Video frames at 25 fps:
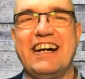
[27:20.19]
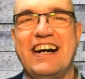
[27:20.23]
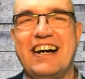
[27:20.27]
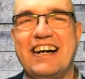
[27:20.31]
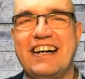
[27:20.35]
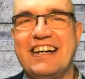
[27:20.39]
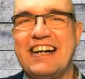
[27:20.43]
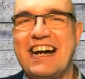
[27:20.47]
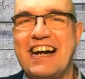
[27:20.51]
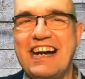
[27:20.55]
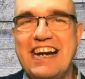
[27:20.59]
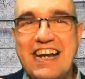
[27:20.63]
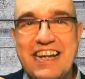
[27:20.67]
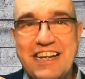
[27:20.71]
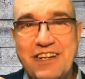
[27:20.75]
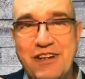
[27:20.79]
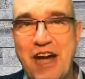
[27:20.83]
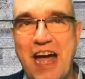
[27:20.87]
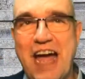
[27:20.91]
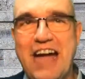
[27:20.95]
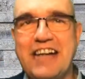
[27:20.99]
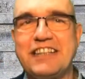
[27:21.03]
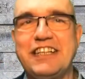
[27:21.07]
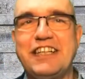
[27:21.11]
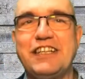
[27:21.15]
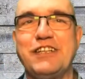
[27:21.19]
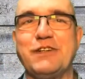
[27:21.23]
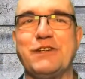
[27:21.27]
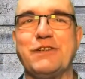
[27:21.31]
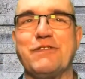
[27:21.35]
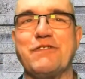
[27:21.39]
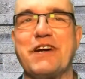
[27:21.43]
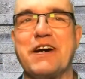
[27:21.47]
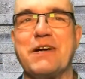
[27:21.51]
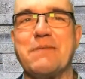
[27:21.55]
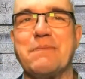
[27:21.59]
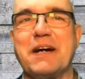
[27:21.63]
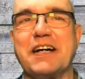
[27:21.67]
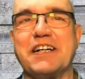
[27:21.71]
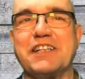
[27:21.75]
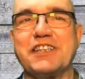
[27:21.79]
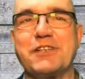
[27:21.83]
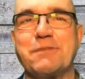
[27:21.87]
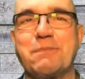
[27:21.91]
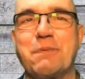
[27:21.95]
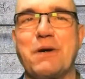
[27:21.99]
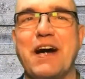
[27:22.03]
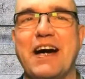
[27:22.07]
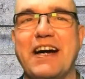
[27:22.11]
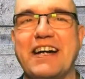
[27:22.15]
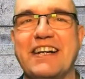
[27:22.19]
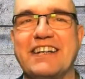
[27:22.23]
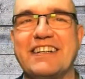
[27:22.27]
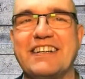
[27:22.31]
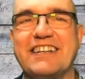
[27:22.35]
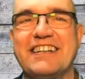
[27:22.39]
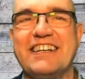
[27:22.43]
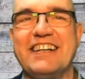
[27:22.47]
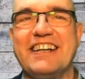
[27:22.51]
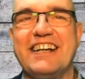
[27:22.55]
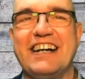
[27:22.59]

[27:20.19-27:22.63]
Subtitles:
I like your attitude very much, Brian.